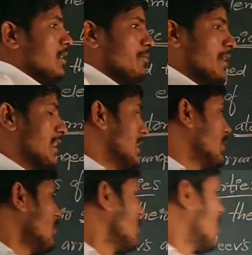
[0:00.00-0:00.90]

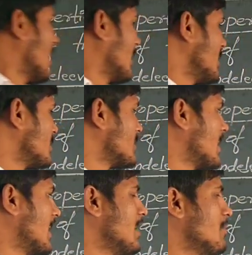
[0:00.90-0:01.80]
Mendeleev arranged the
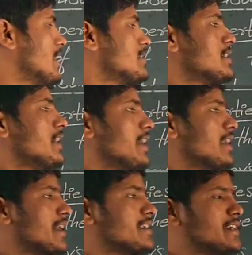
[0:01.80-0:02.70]
elements in
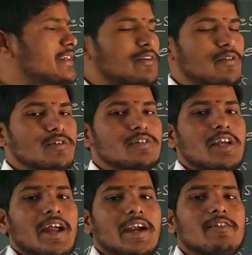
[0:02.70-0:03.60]
horizontal rows
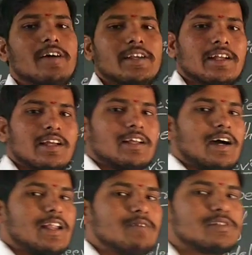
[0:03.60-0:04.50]
and vertical
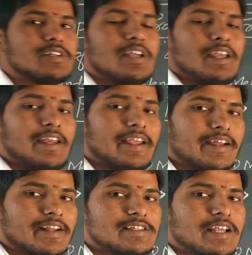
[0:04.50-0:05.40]
columns in
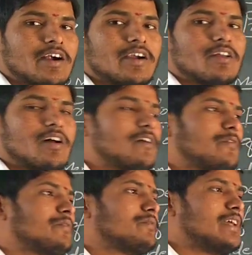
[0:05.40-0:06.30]
increasing order
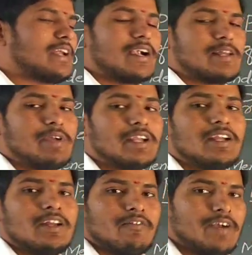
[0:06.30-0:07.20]
of their
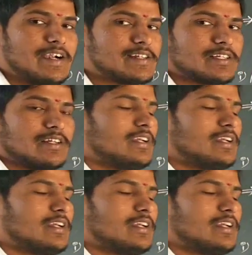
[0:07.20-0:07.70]
atomic weights.